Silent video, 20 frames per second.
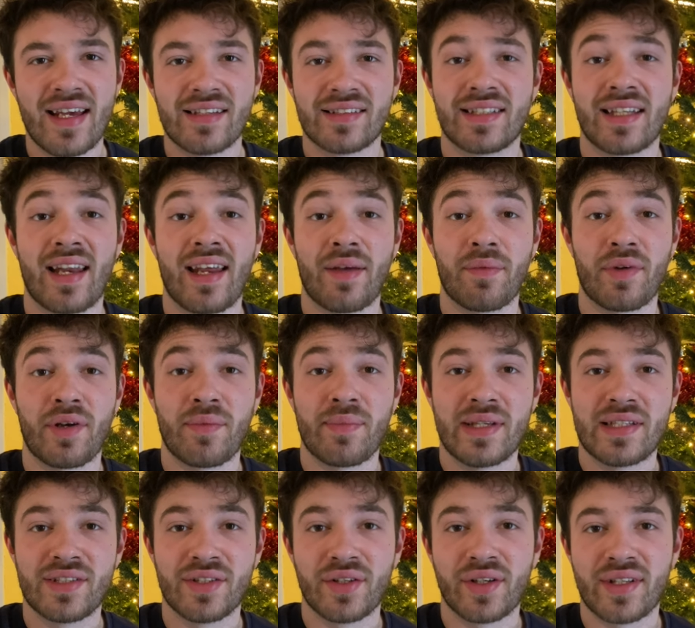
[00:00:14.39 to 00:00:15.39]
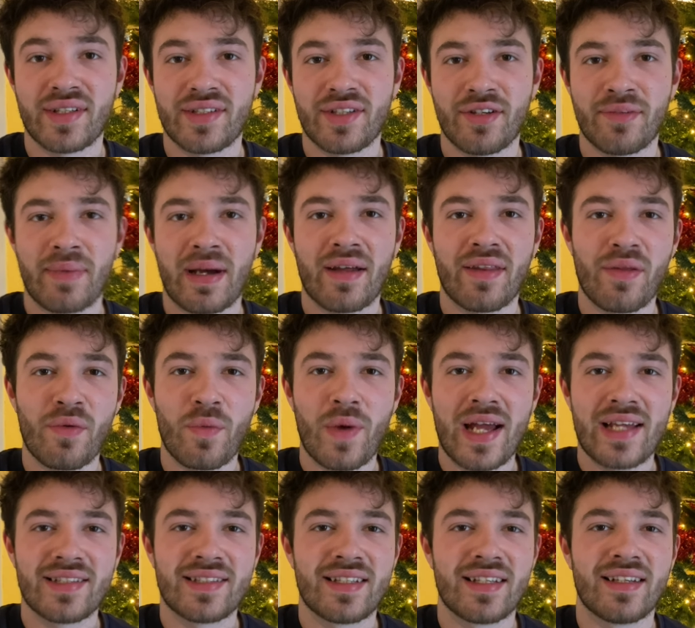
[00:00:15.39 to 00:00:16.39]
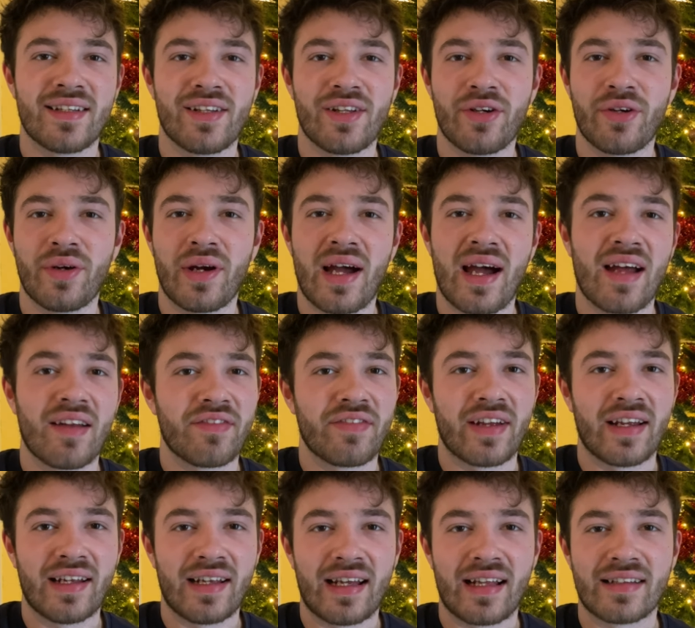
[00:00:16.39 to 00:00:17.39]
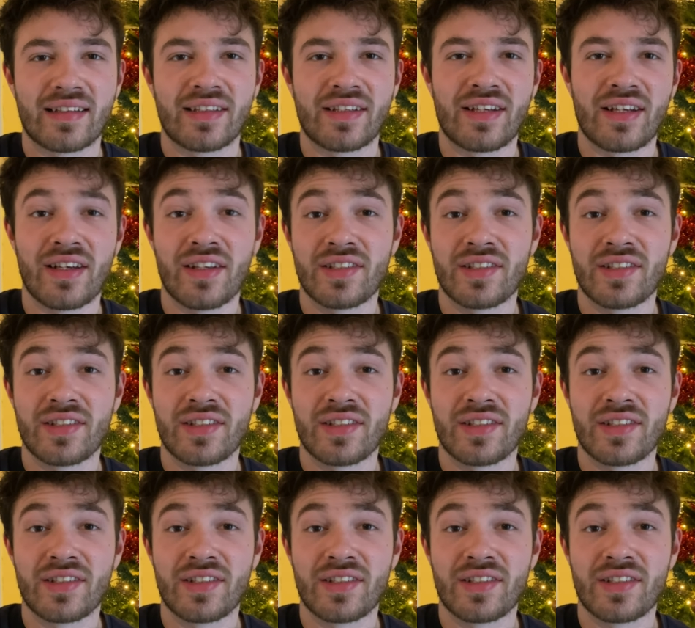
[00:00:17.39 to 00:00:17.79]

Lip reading: Today I'm going to be talking to you about the Westin Lure Advent Calendar.